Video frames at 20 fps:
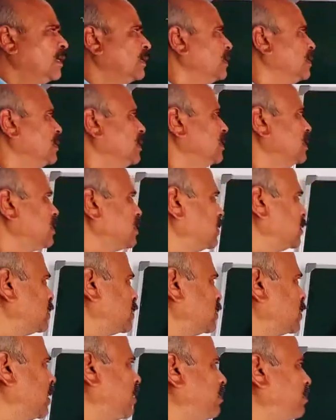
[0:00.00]
this
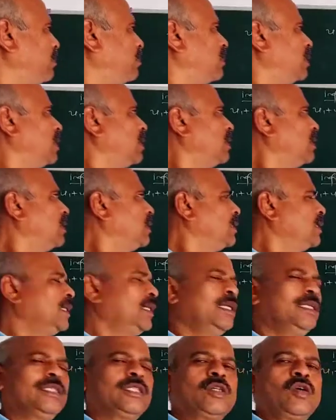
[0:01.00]
sum
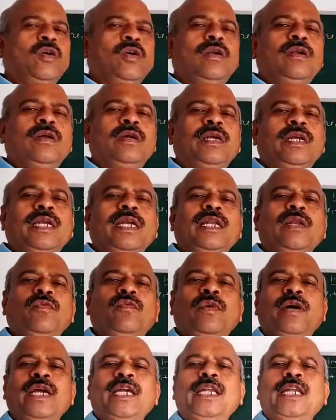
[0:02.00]
is called
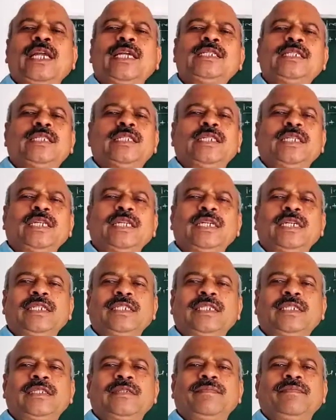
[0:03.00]
infinite
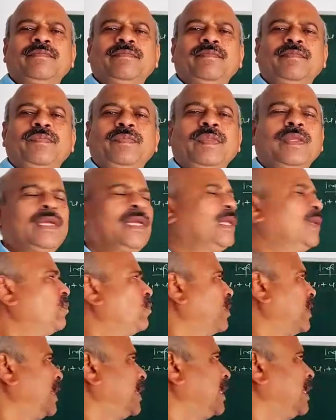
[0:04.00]
series.
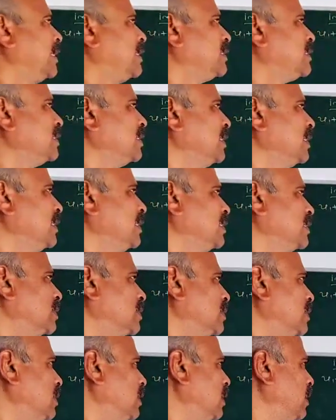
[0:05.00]
Infinite
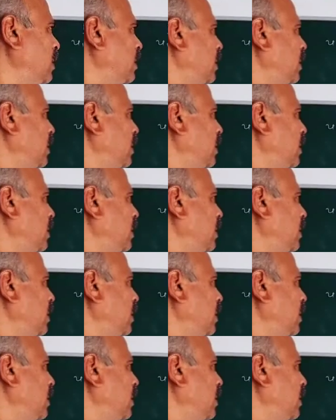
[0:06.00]
series.